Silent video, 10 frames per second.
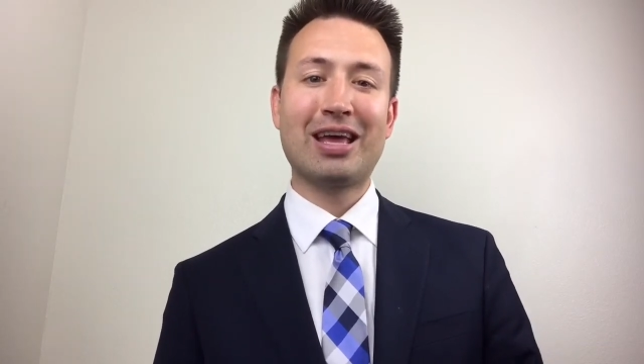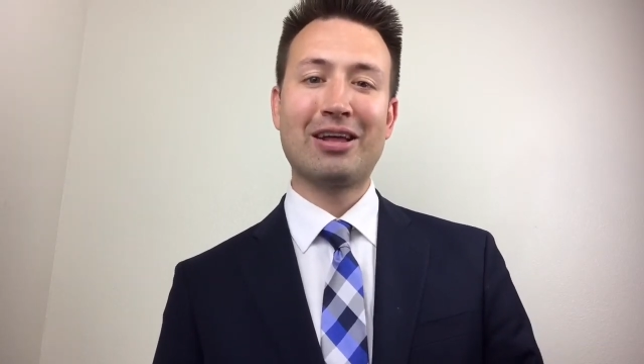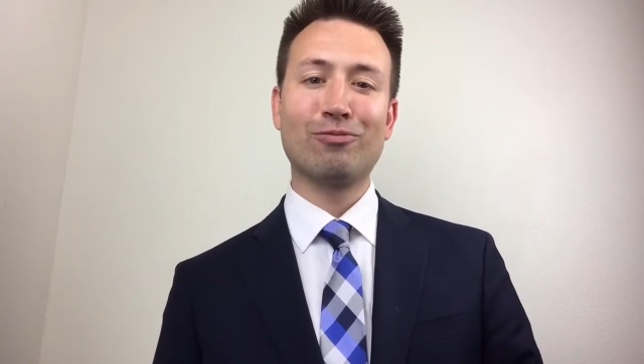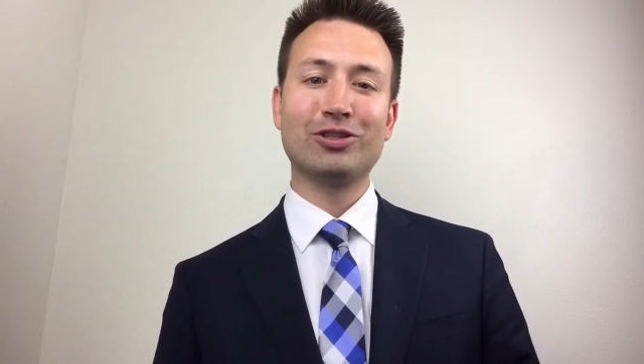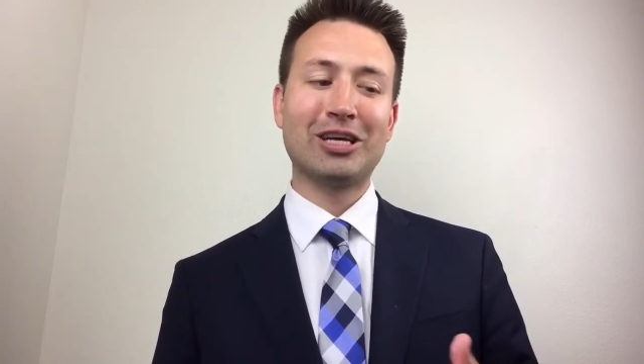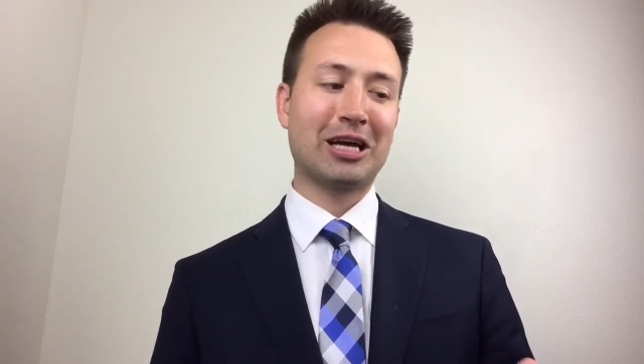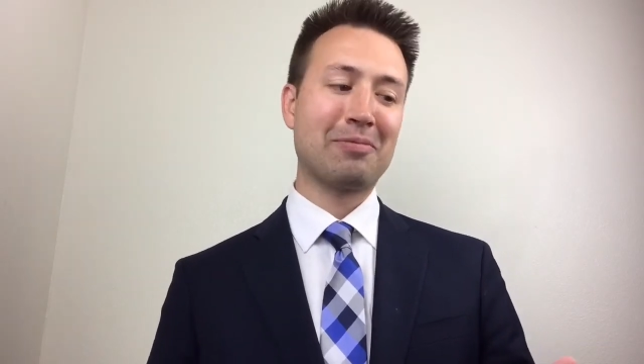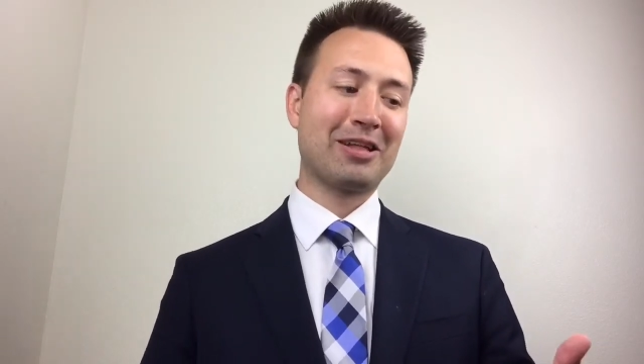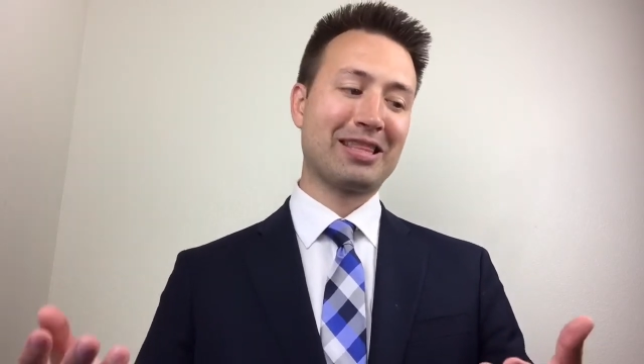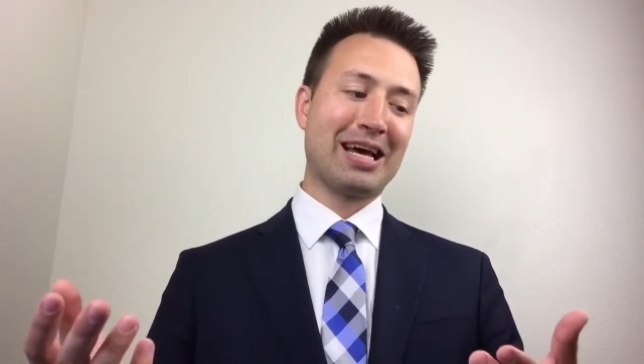and we'll talk
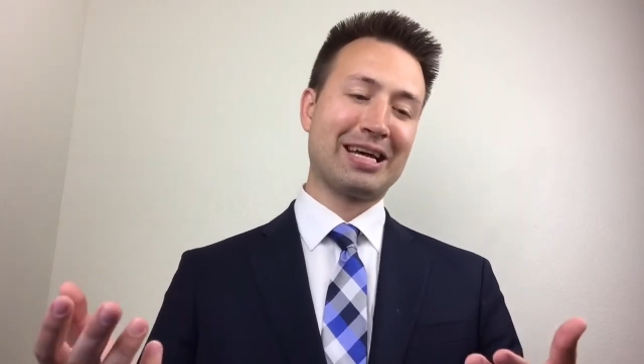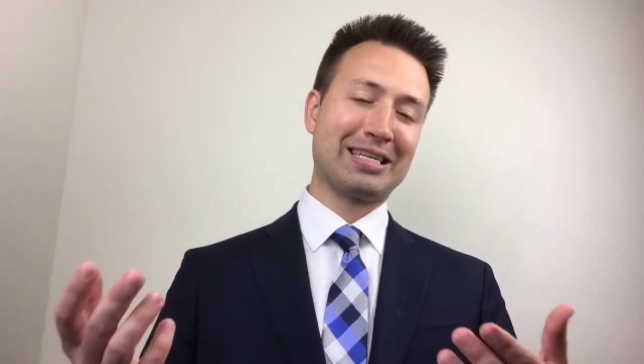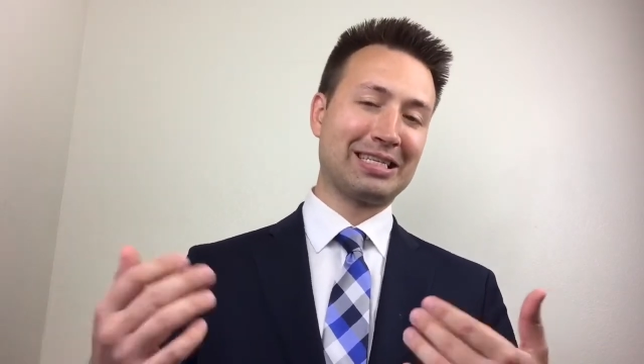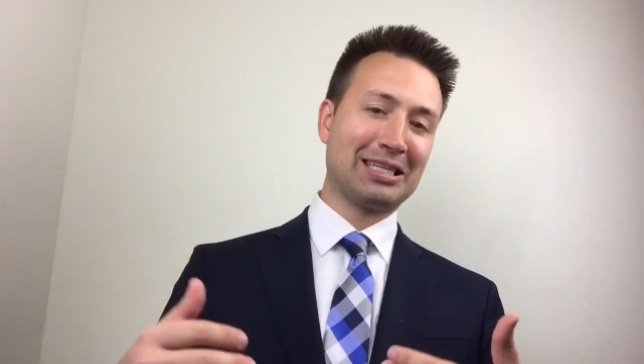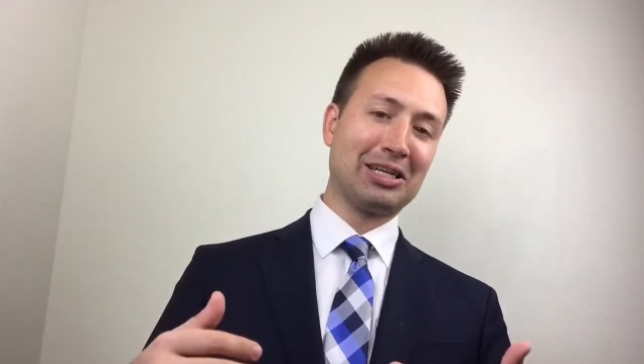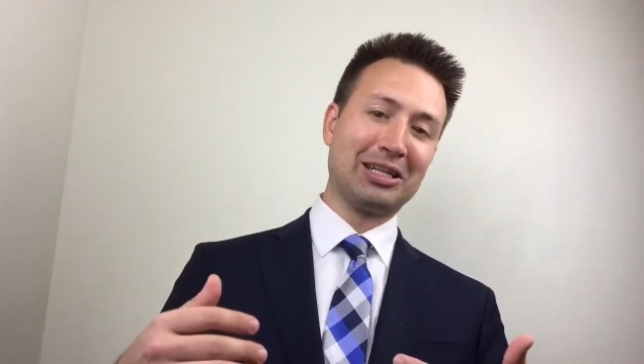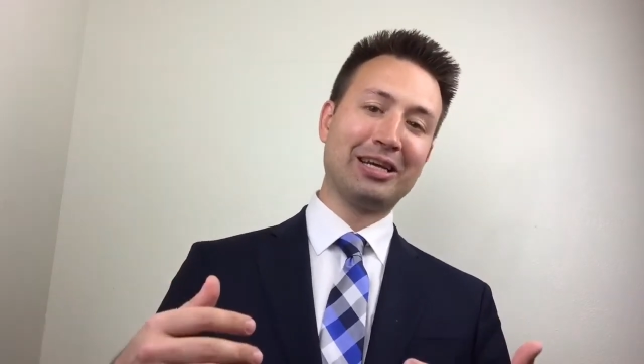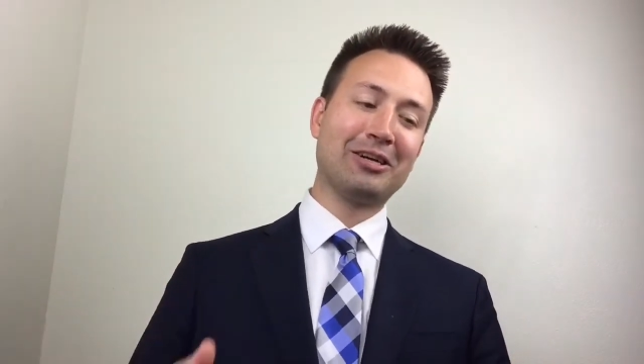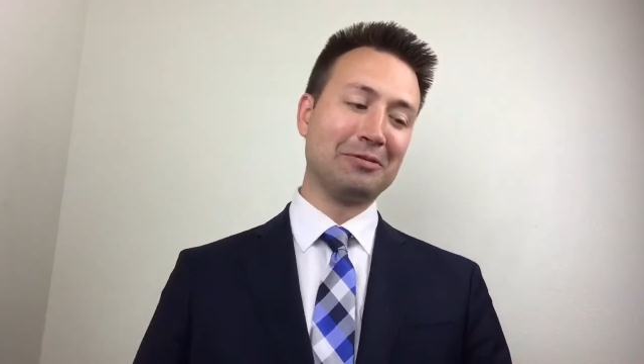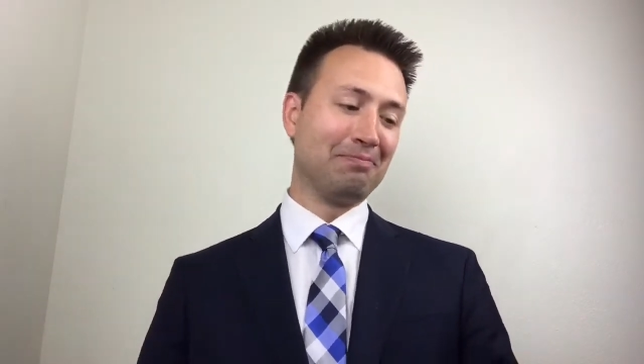about that a little
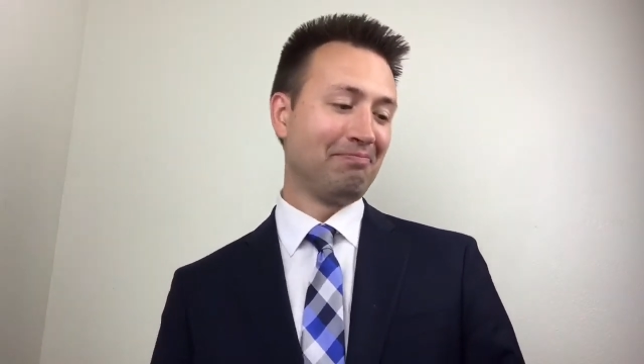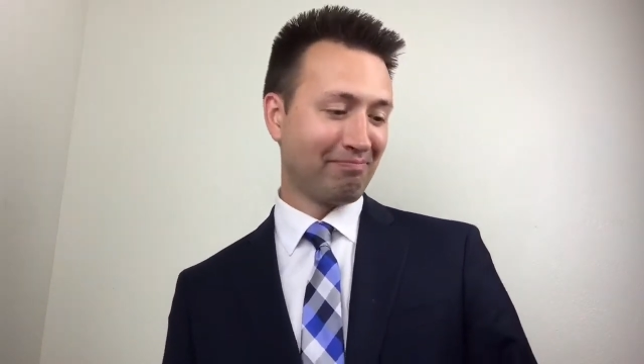later.